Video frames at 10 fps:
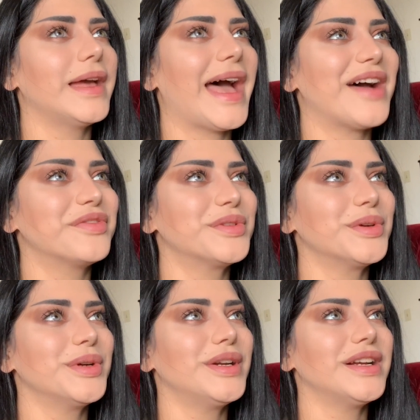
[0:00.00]

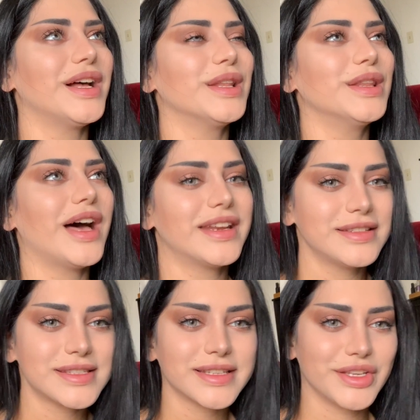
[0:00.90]
after a lot of
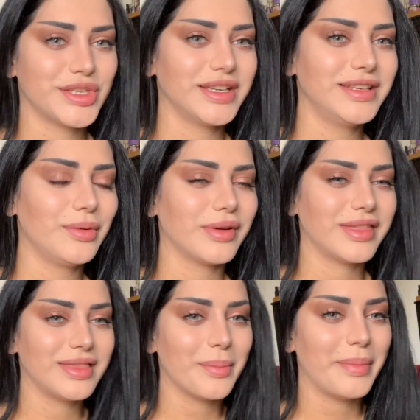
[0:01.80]
discussion
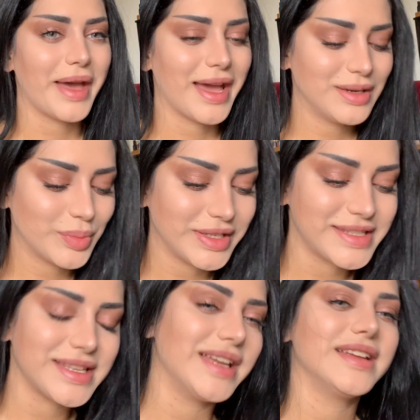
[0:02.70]
within the band, we
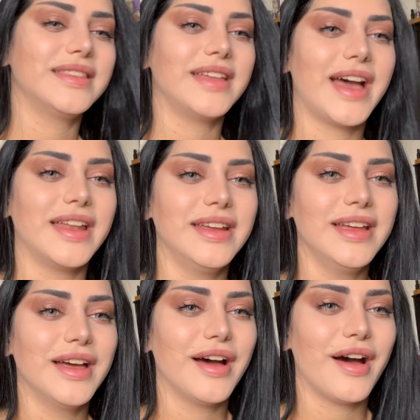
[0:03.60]
decided that,
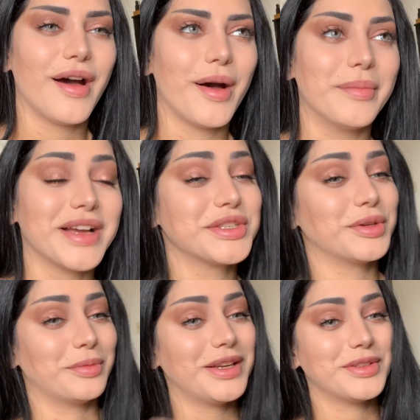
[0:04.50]
actually
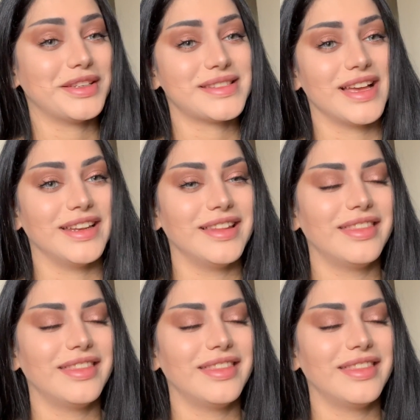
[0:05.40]
Roberto decided